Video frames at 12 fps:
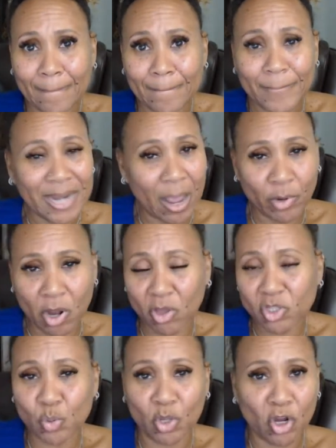But I would
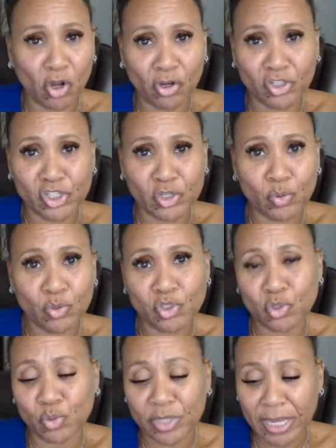also encourage you
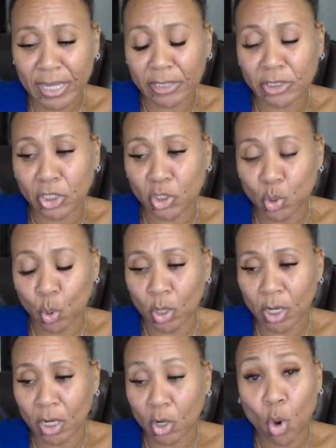to get
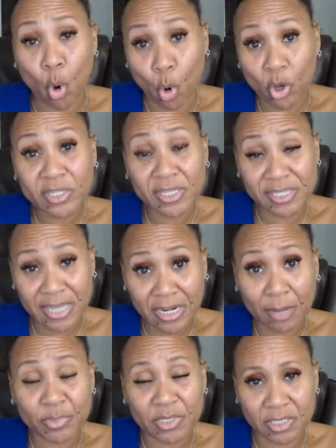your course set
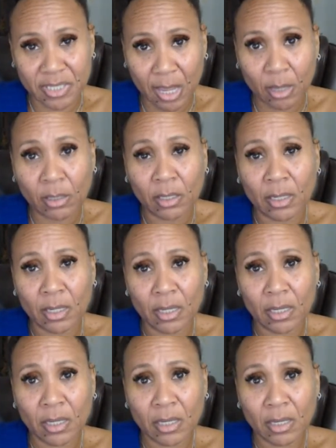up to sell,
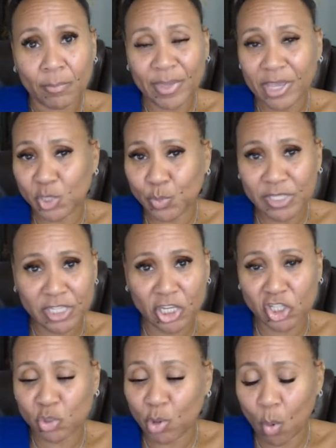because we
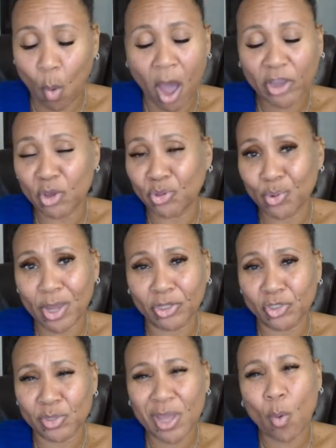teach you, we walk you through how to
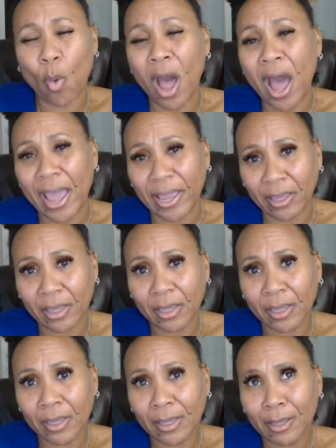do that. Why?
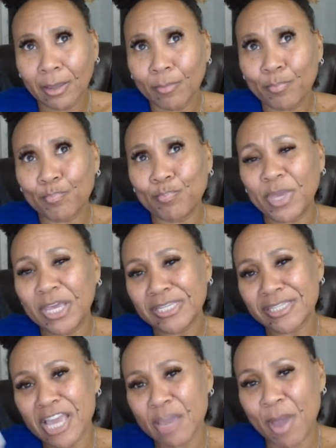Because
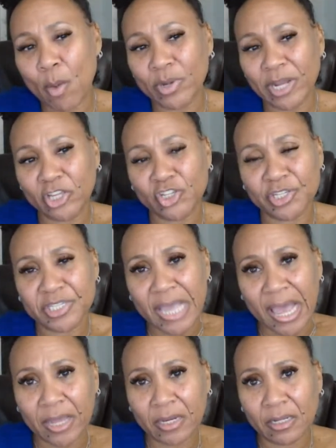think about what I just said.